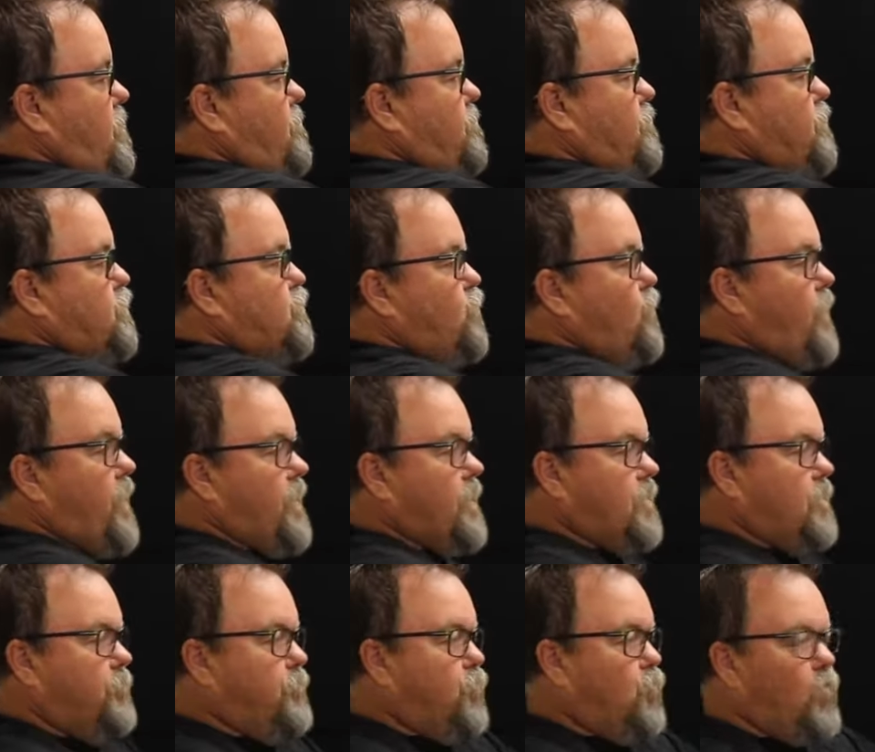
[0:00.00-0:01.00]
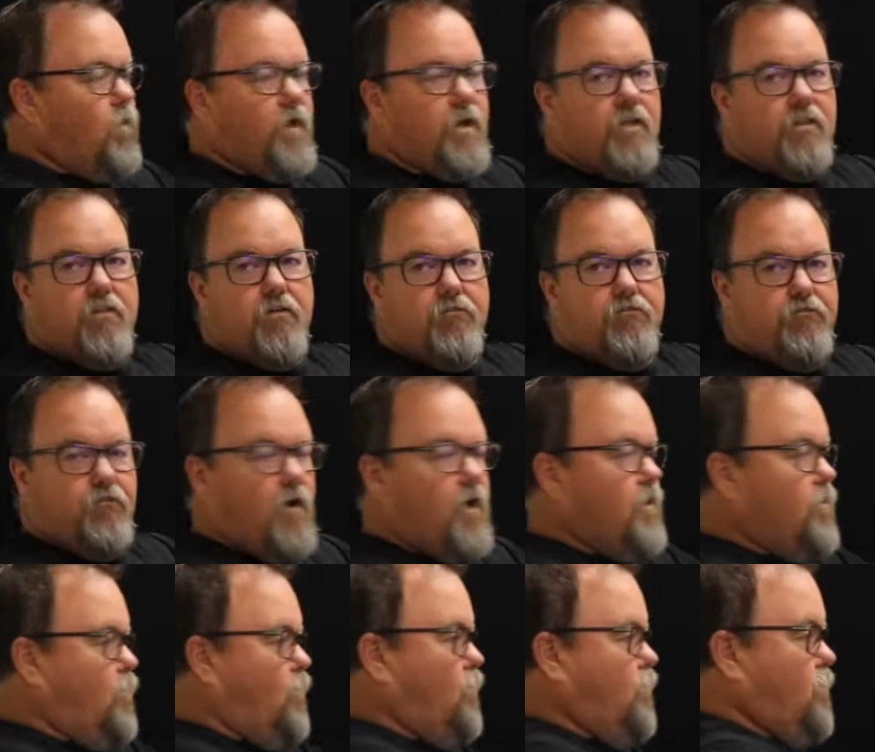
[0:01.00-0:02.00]
between the point in the
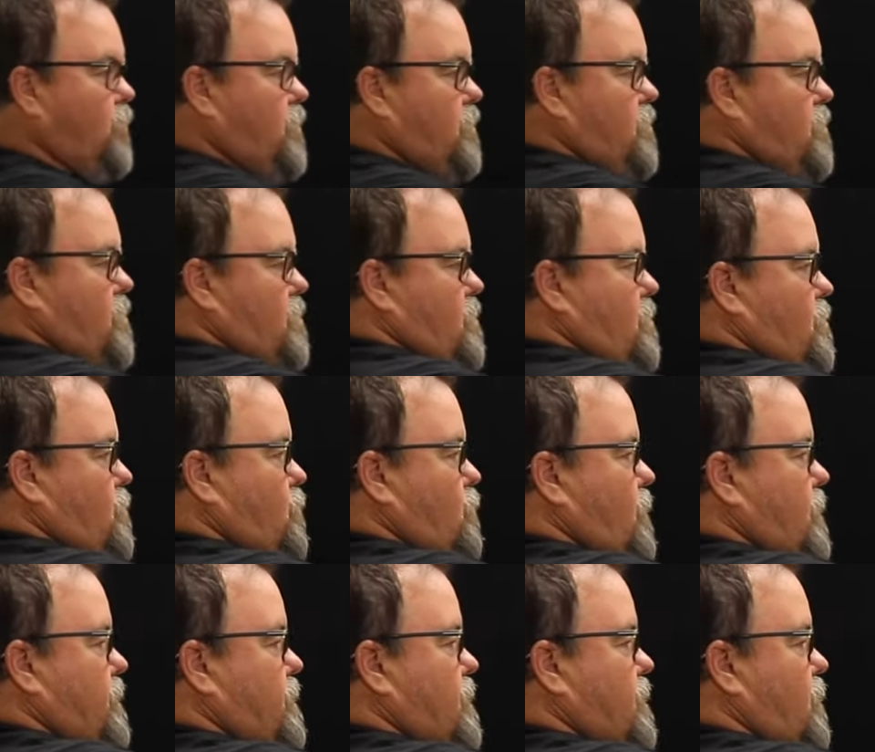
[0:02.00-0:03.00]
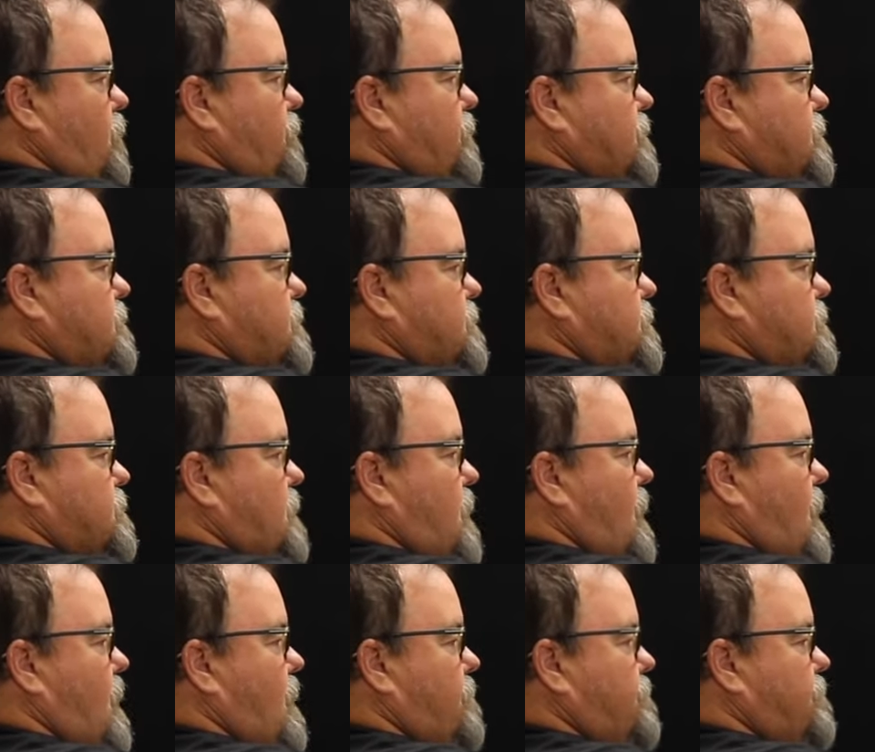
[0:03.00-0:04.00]
funnel, where this is
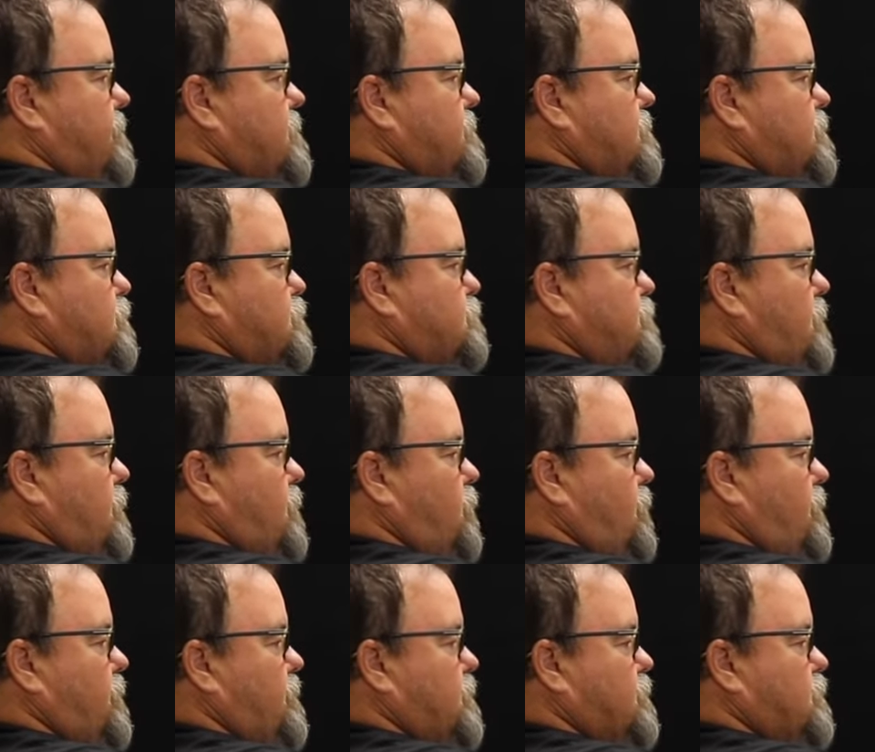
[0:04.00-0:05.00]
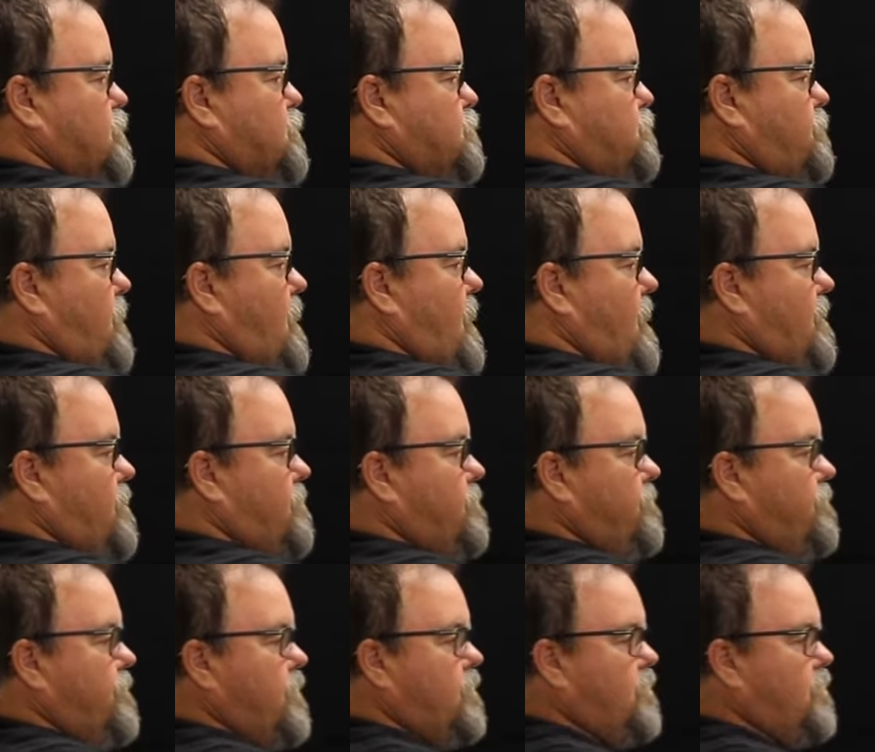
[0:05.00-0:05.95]
top, this is middle, and this is bottom.